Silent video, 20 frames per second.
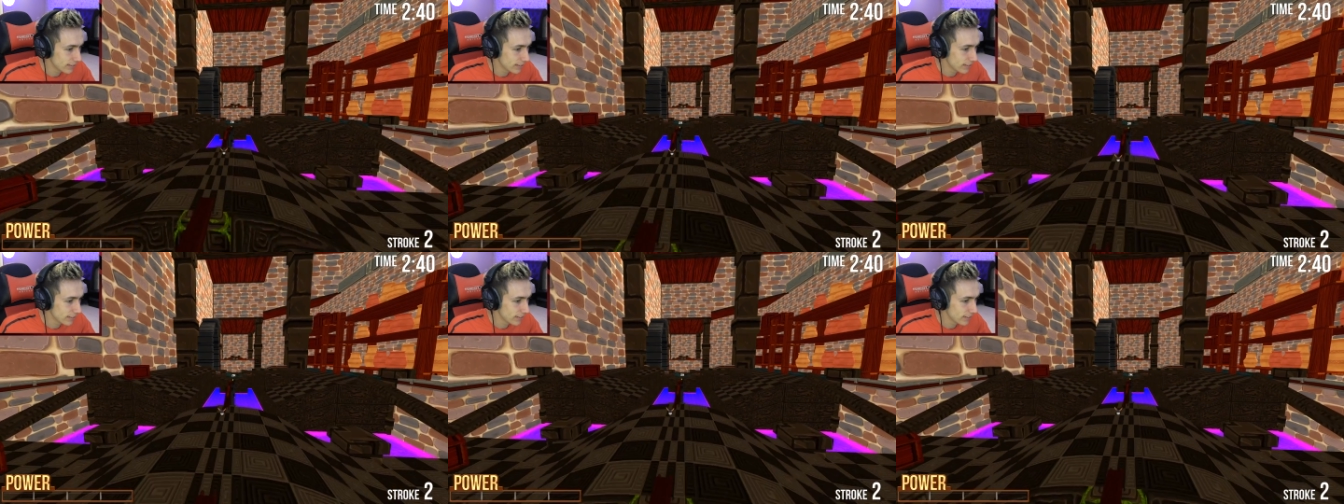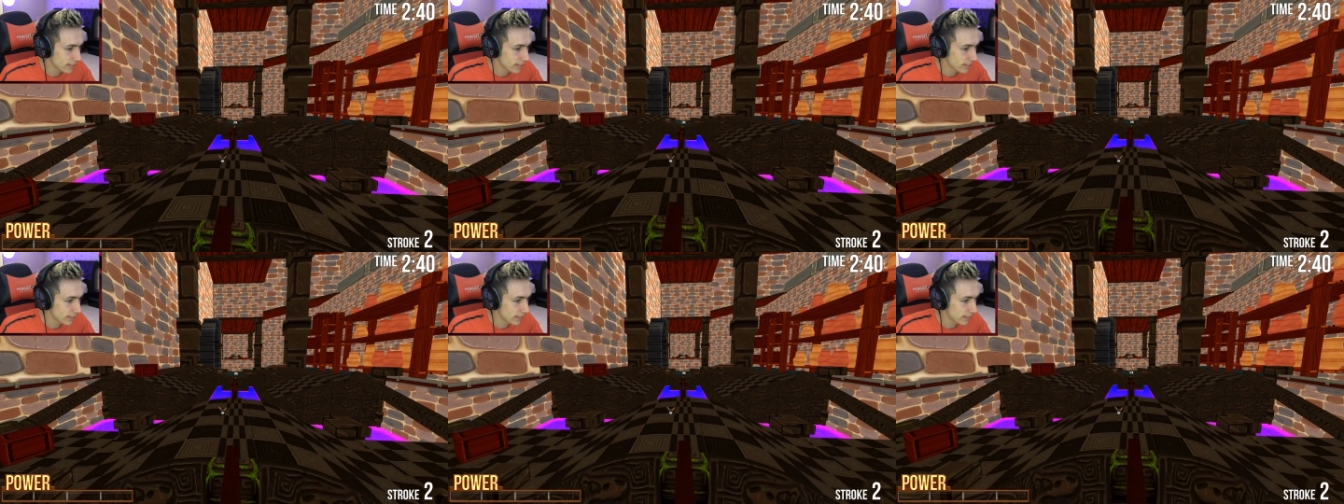I'm
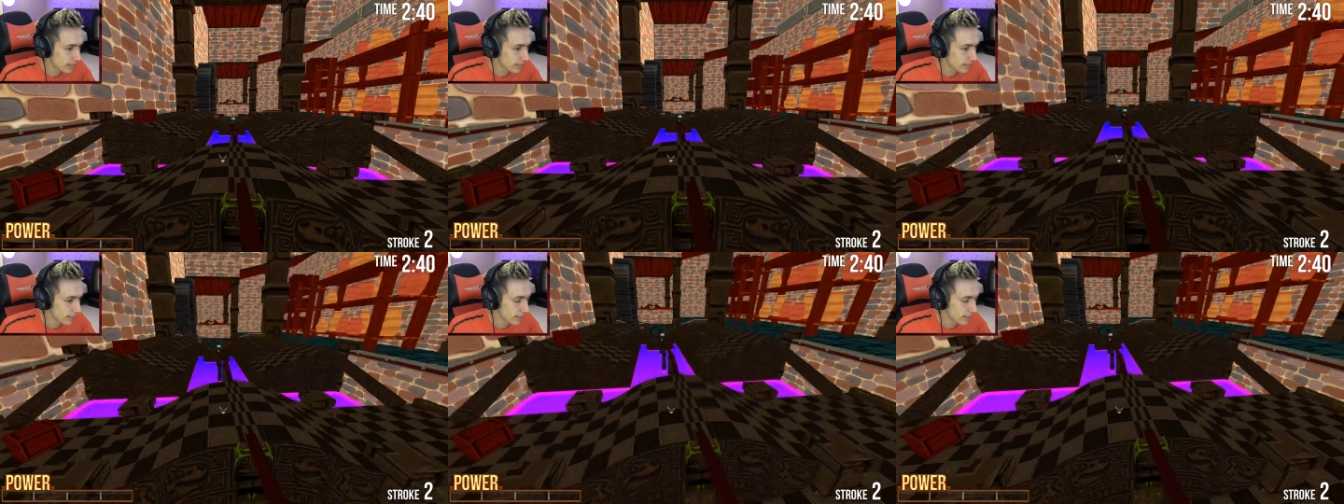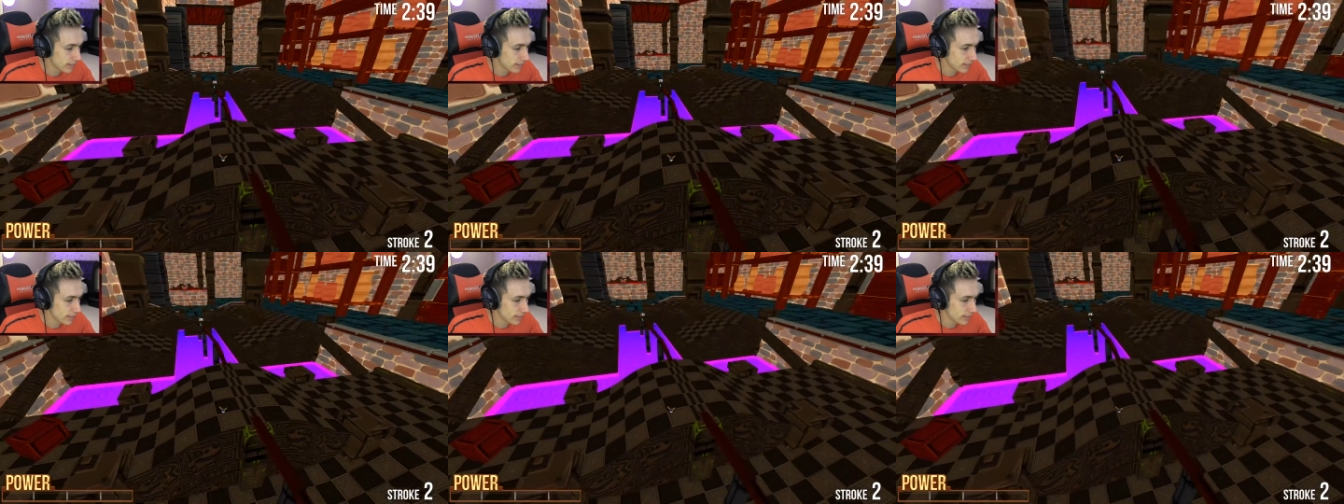joking, there's no
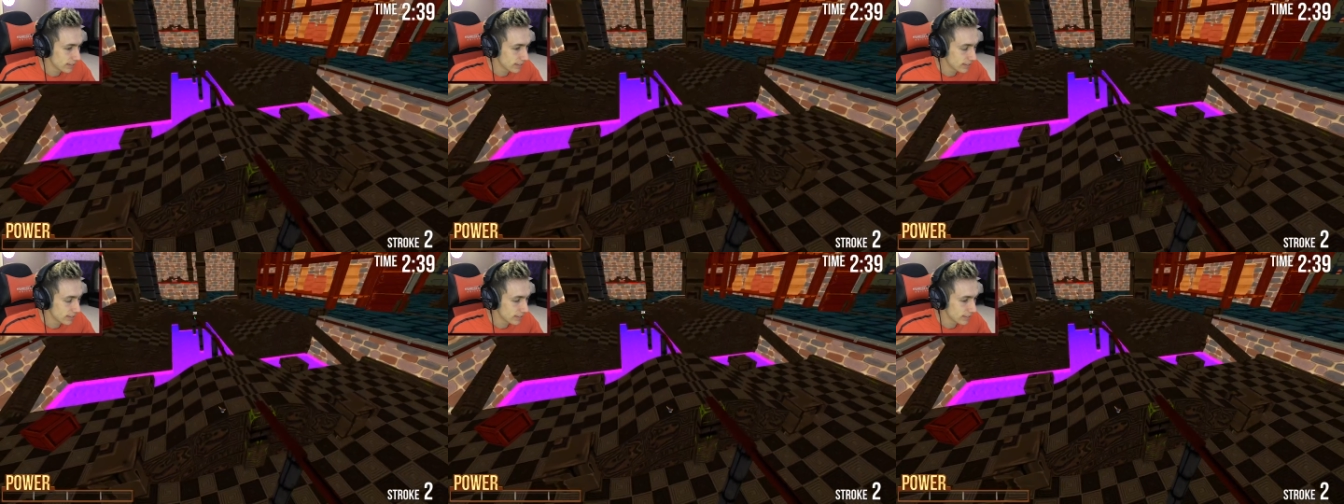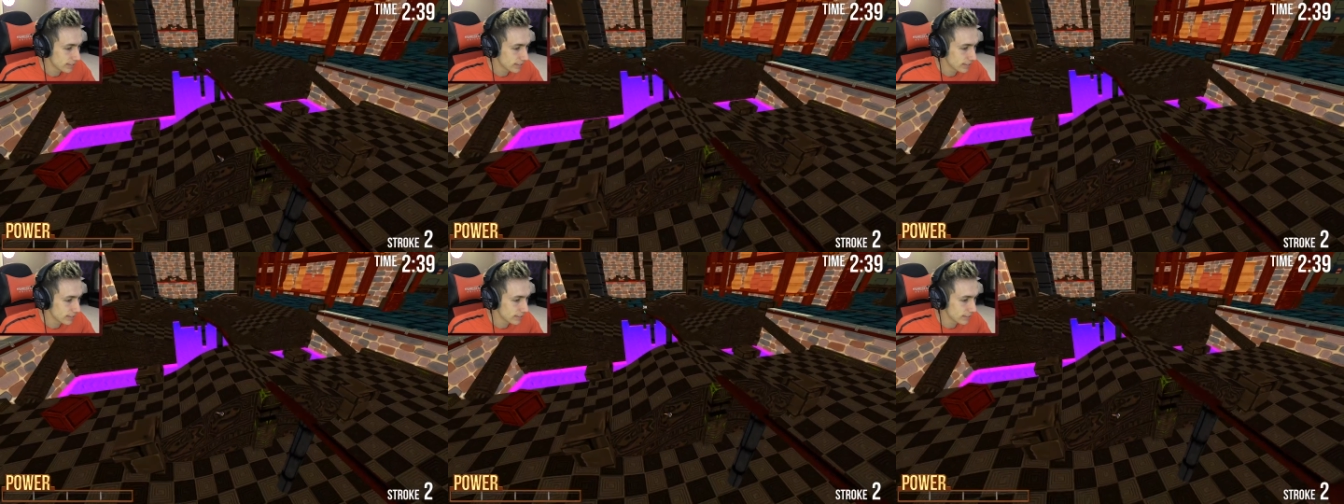collision.
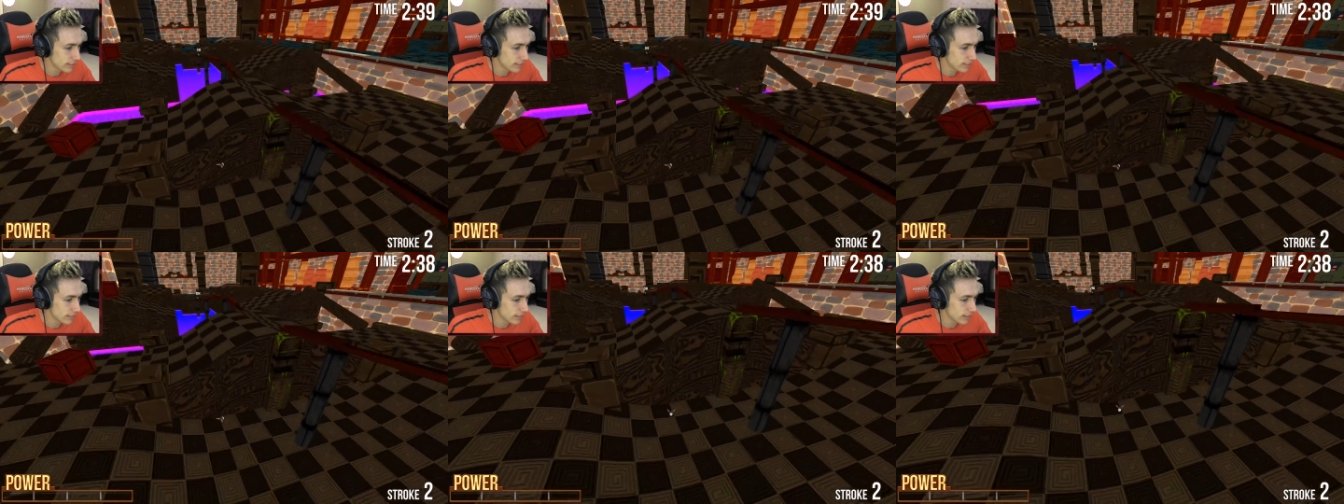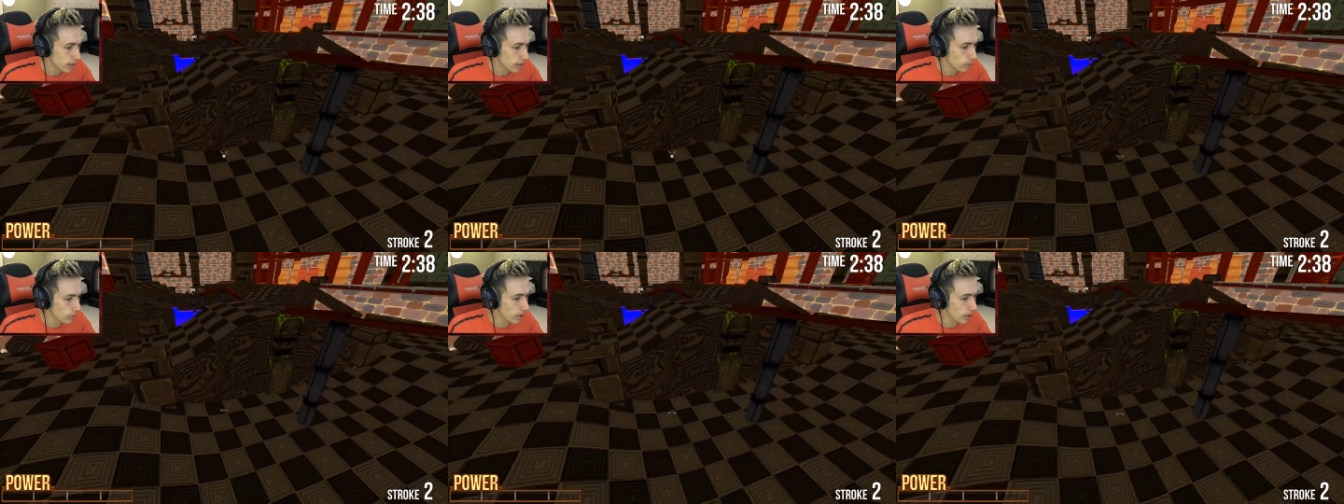Wait, wait, what
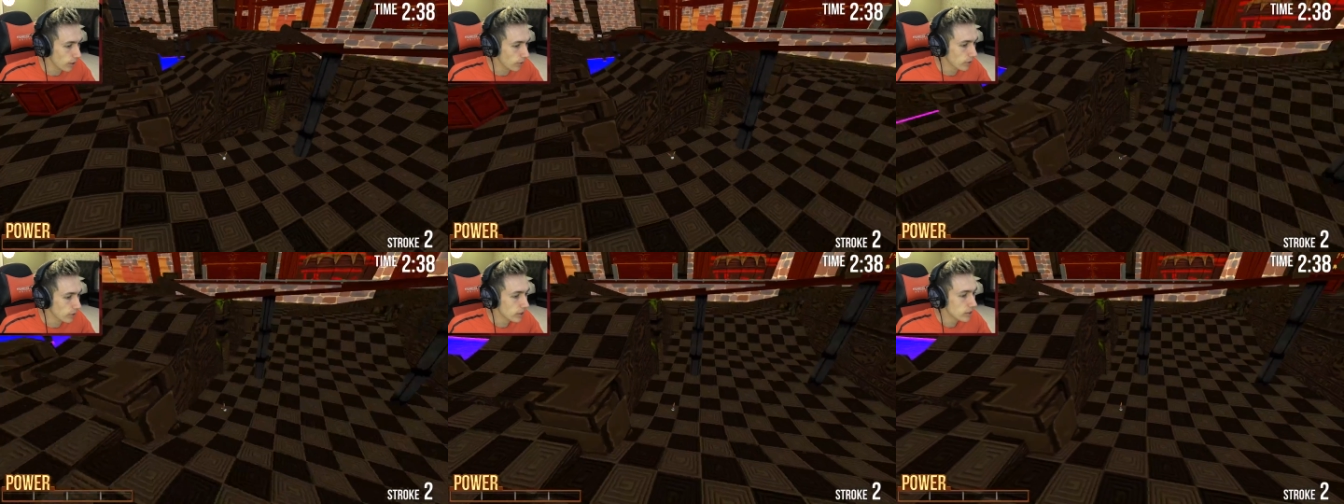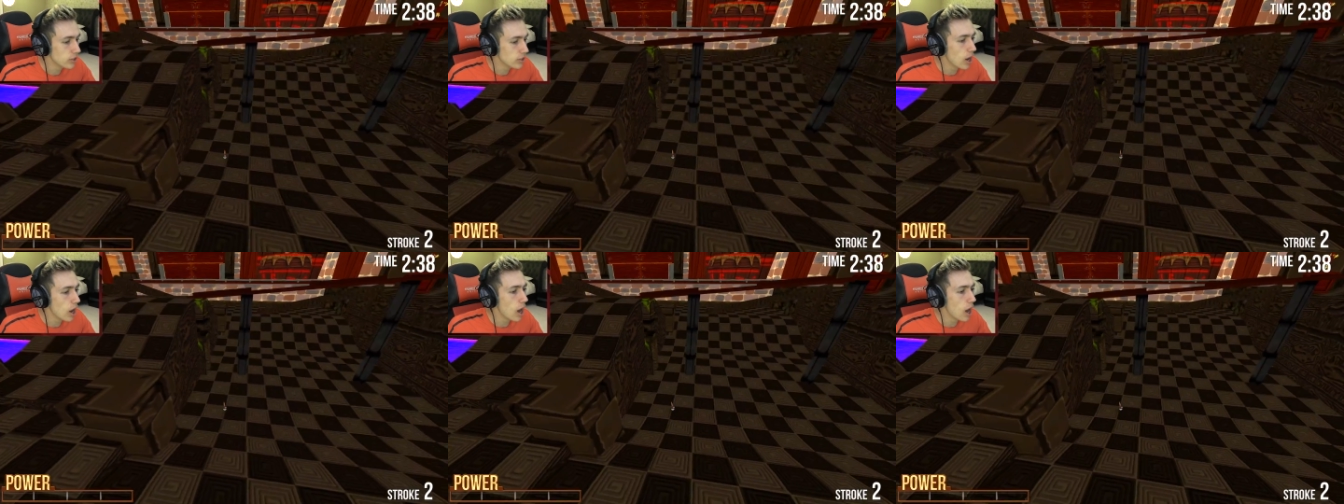happens oh, now? Oh no.
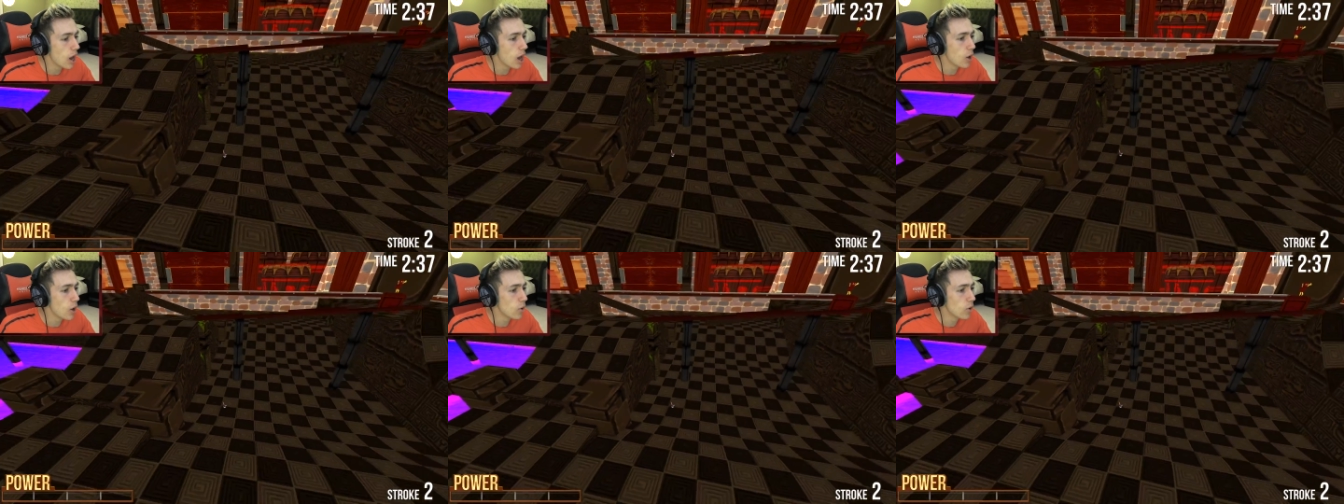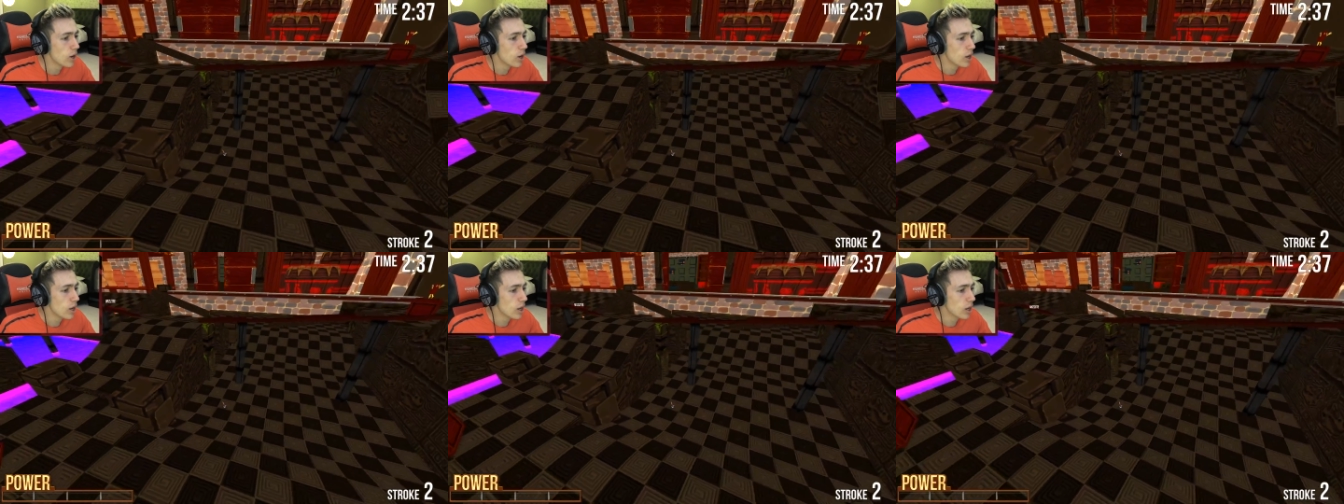
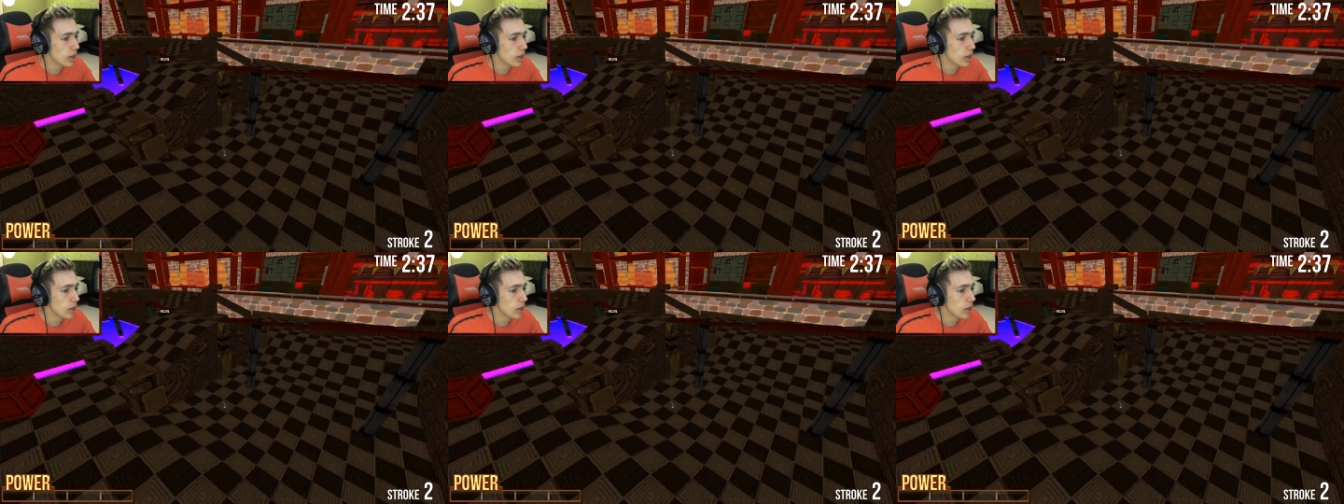No!